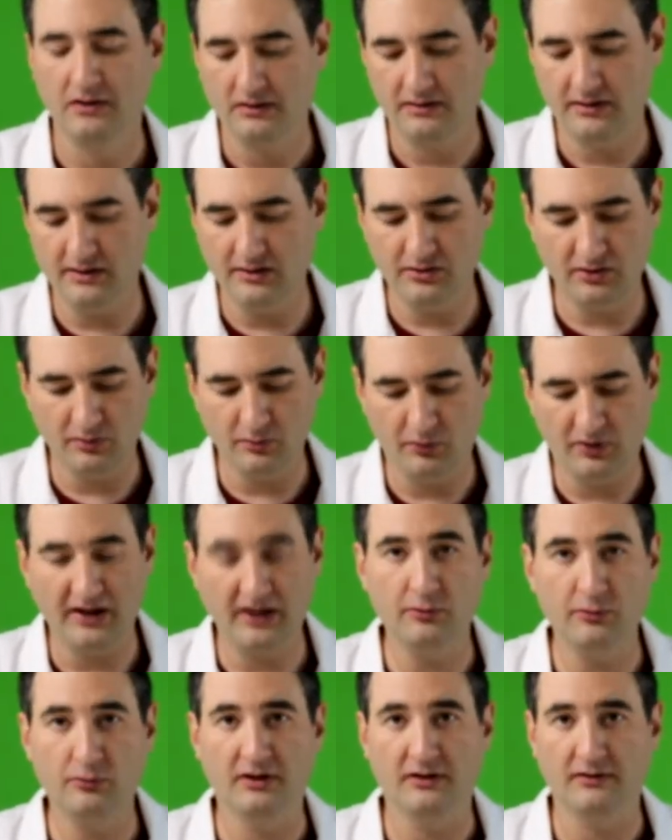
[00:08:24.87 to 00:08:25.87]
that you can
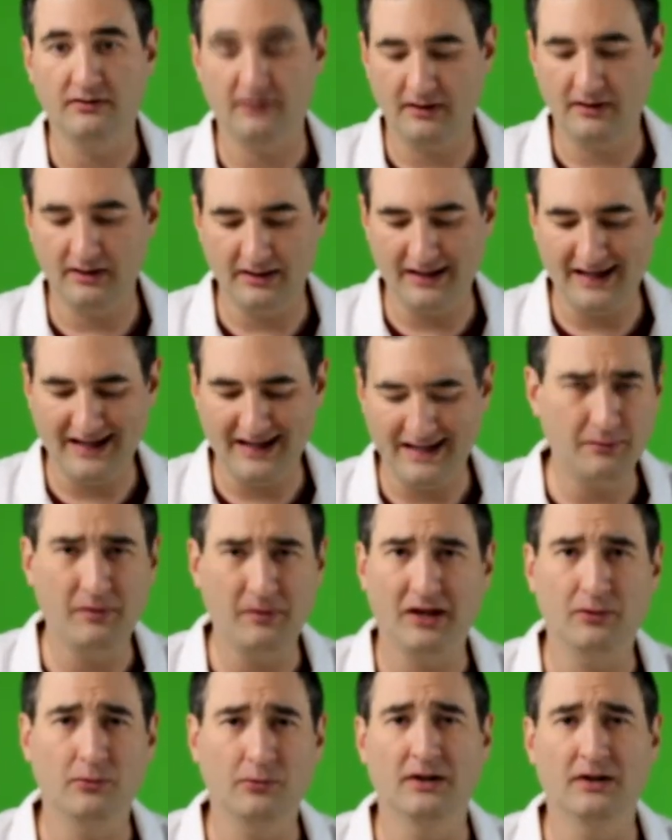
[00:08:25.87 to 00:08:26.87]
play with and
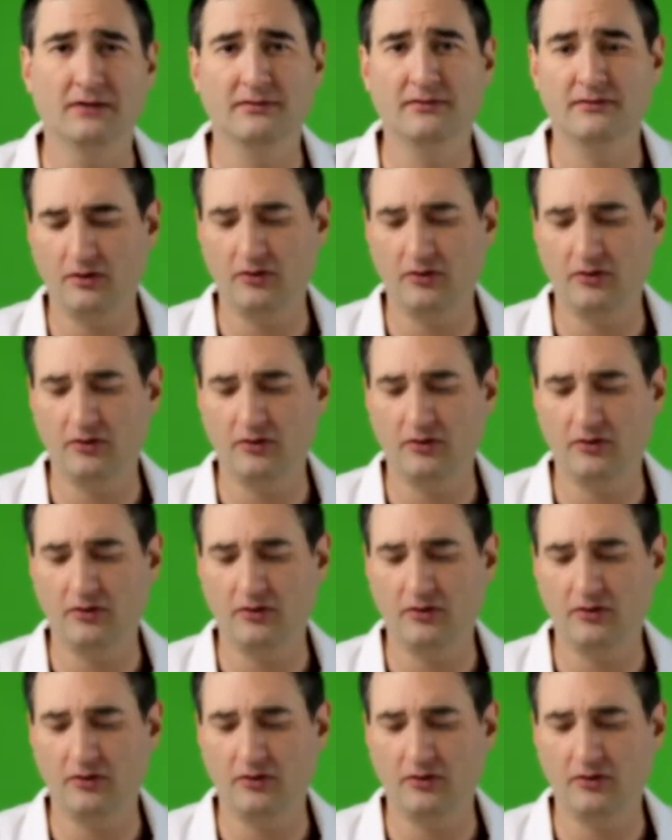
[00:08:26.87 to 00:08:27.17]
animate with